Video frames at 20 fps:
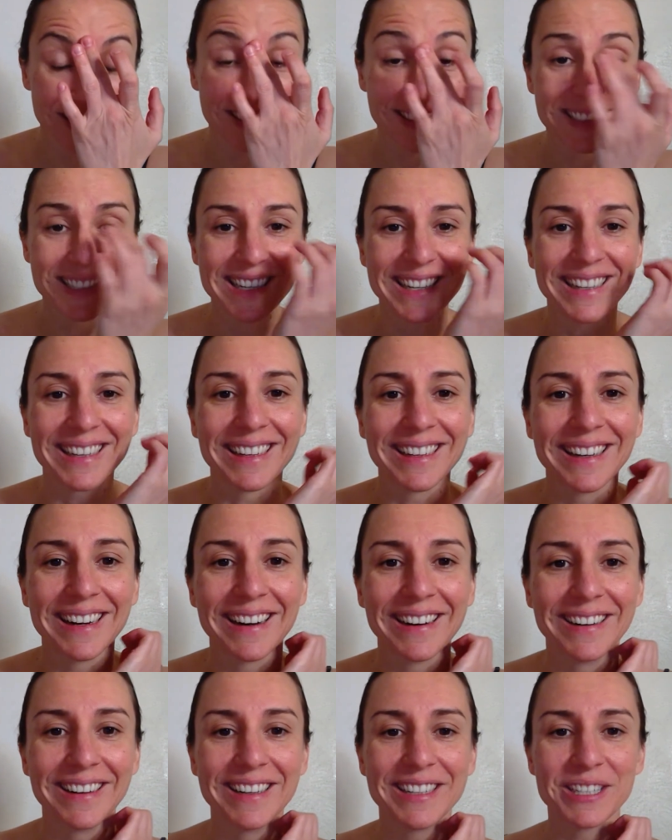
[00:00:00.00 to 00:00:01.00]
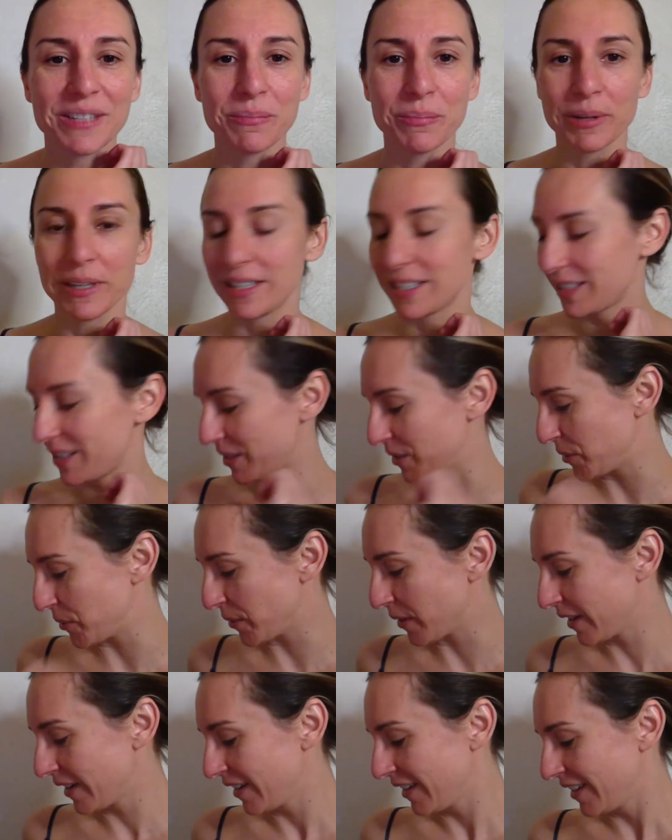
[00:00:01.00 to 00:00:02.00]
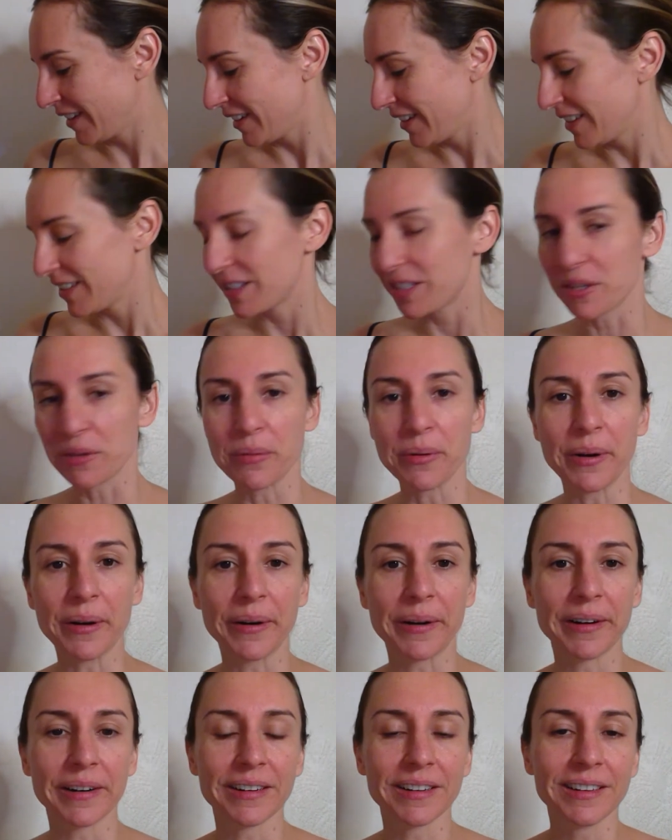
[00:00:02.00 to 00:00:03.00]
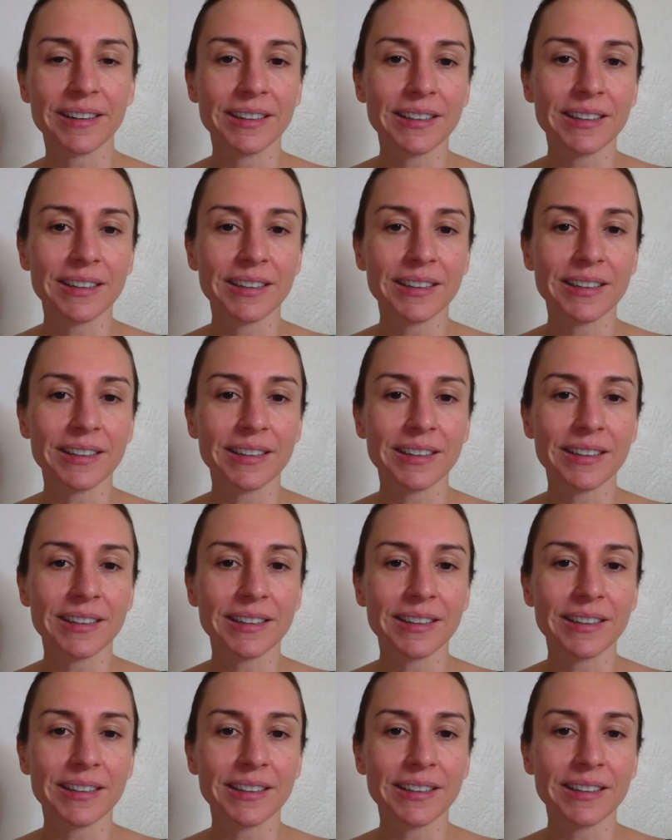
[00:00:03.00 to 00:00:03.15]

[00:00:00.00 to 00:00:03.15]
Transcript: taking care not to press too hard.